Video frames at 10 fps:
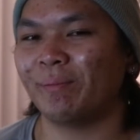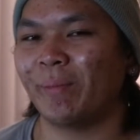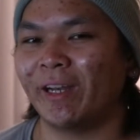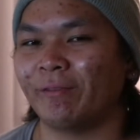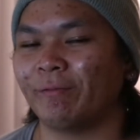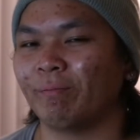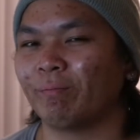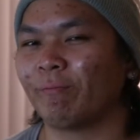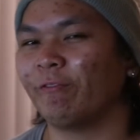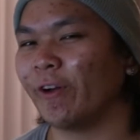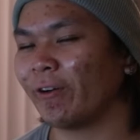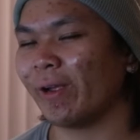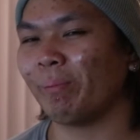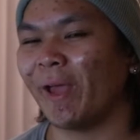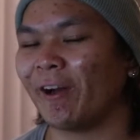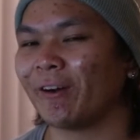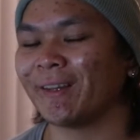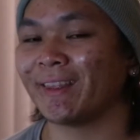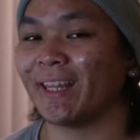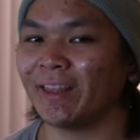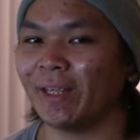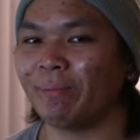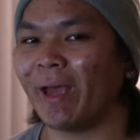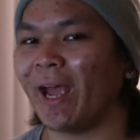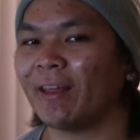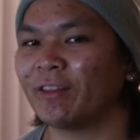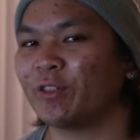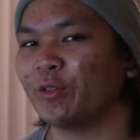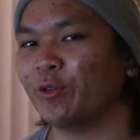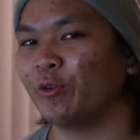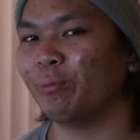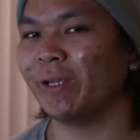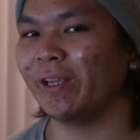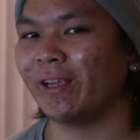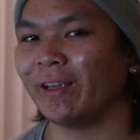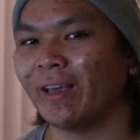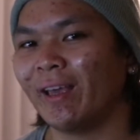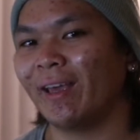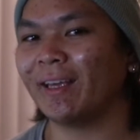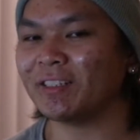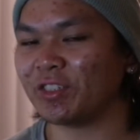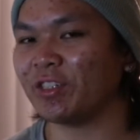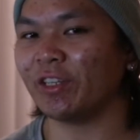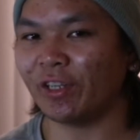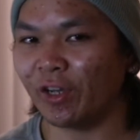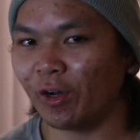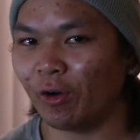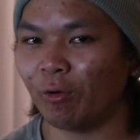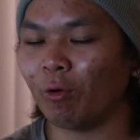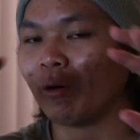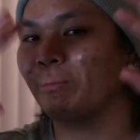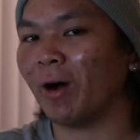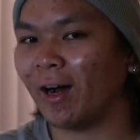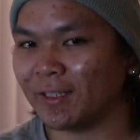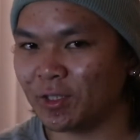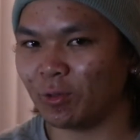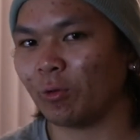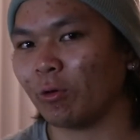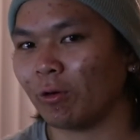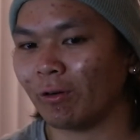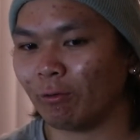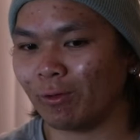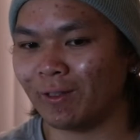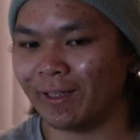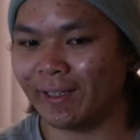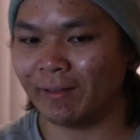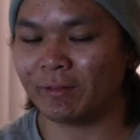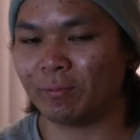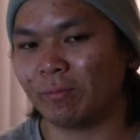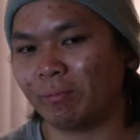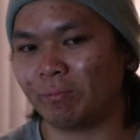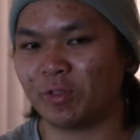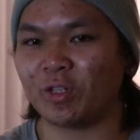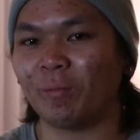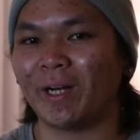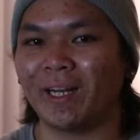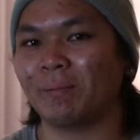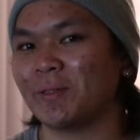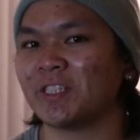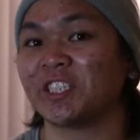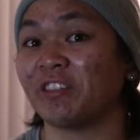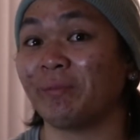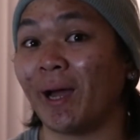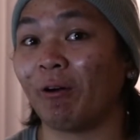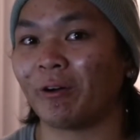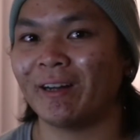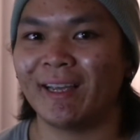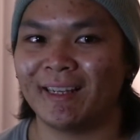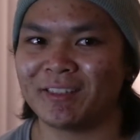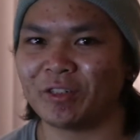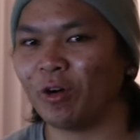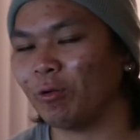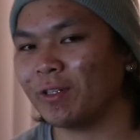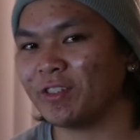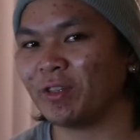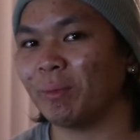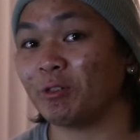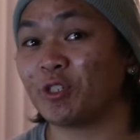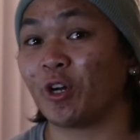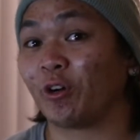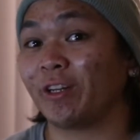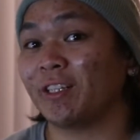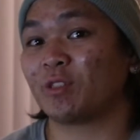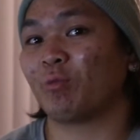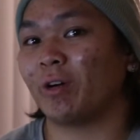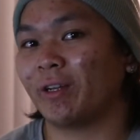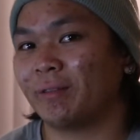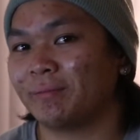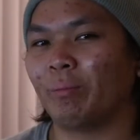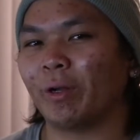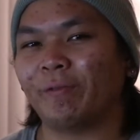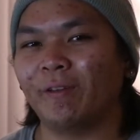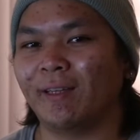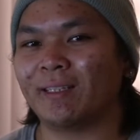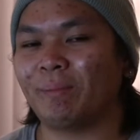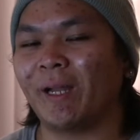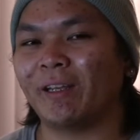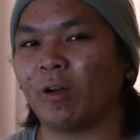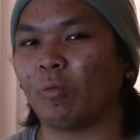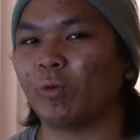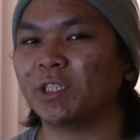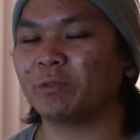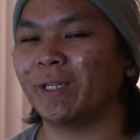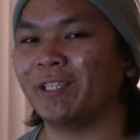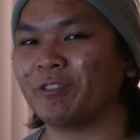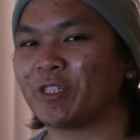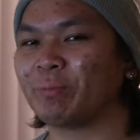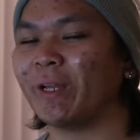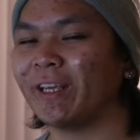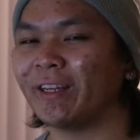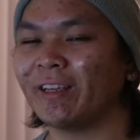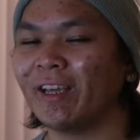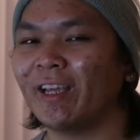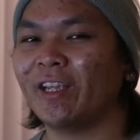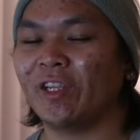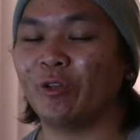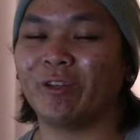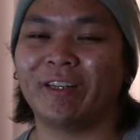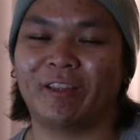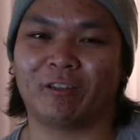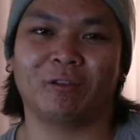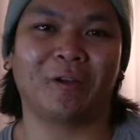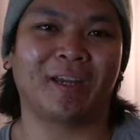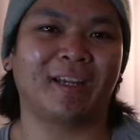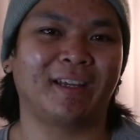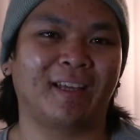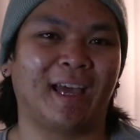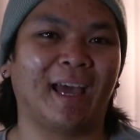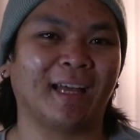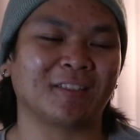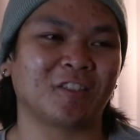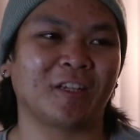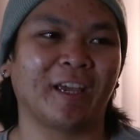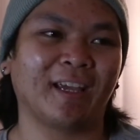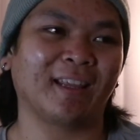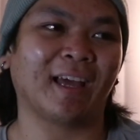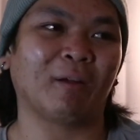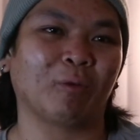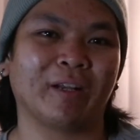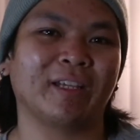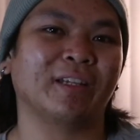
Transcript: made it very apparent that the path to being a CEO or boss or really someone in a position of power isn't always the most courteous one. But I feel like depending on which way you spin it, you could either look at it and say that what he